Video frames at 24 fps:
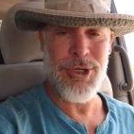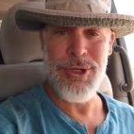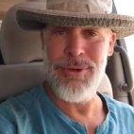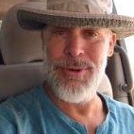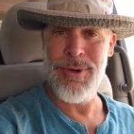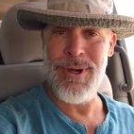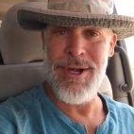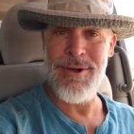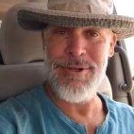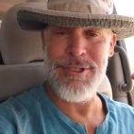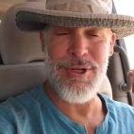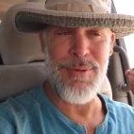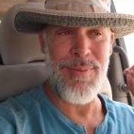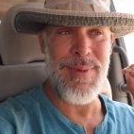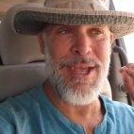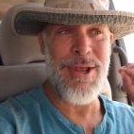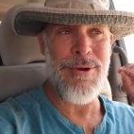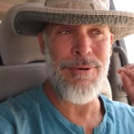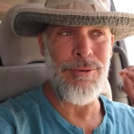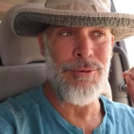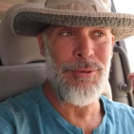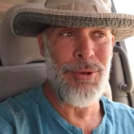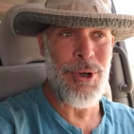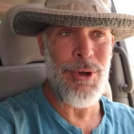careers are
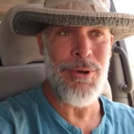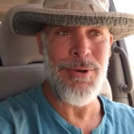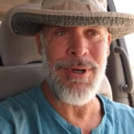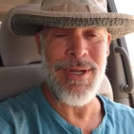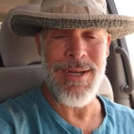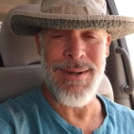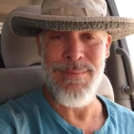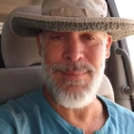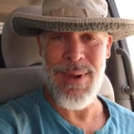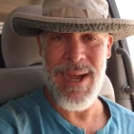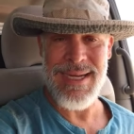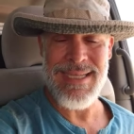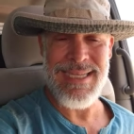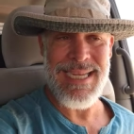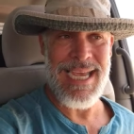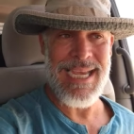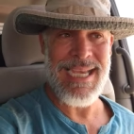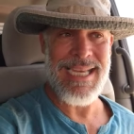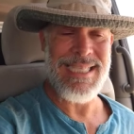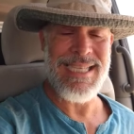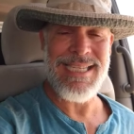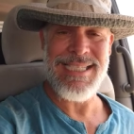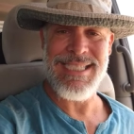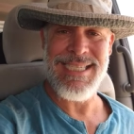being ruined by
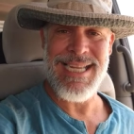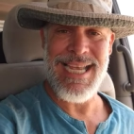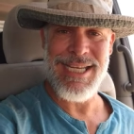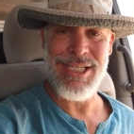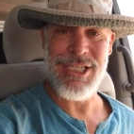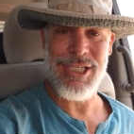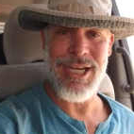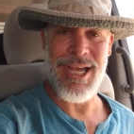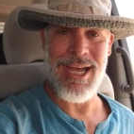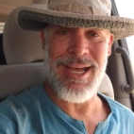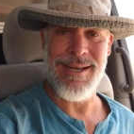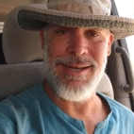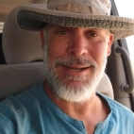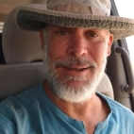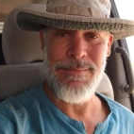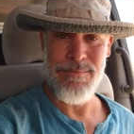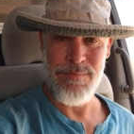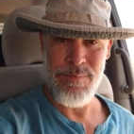taking the snake shot.